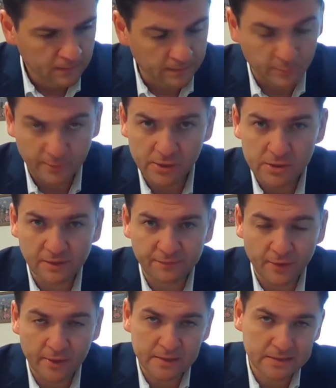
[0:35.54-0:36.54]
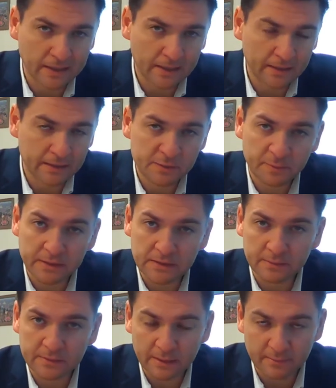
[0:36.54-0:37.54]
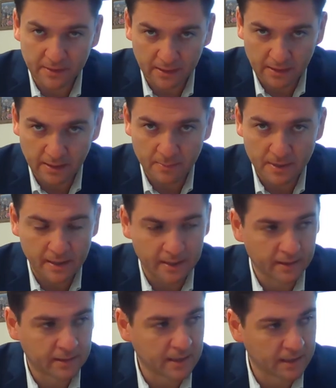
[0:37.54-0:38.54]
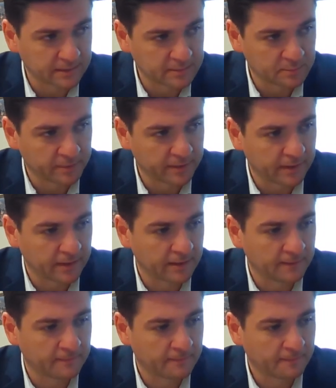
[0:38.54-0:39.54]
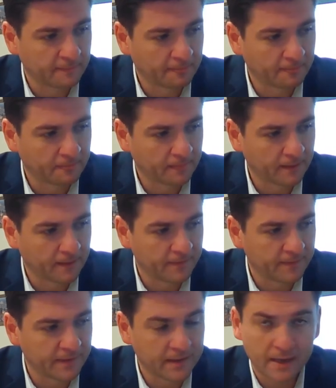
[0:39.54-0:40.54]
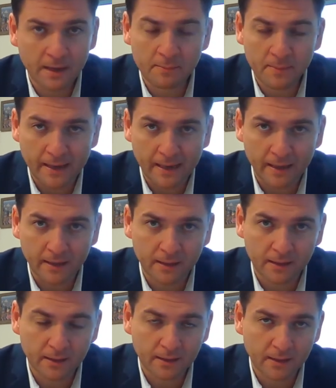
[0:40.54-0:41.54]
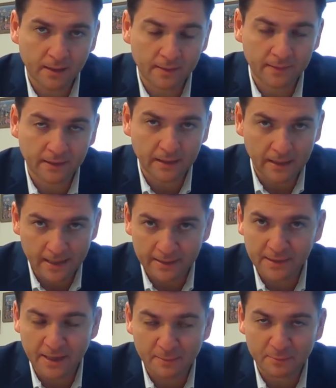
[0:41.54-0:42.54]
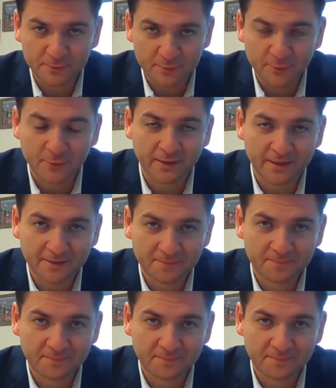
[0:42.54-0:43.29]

They were initially very excited. They spent some time thinking about it, contemplating, and then they came back and they declined the opportunity.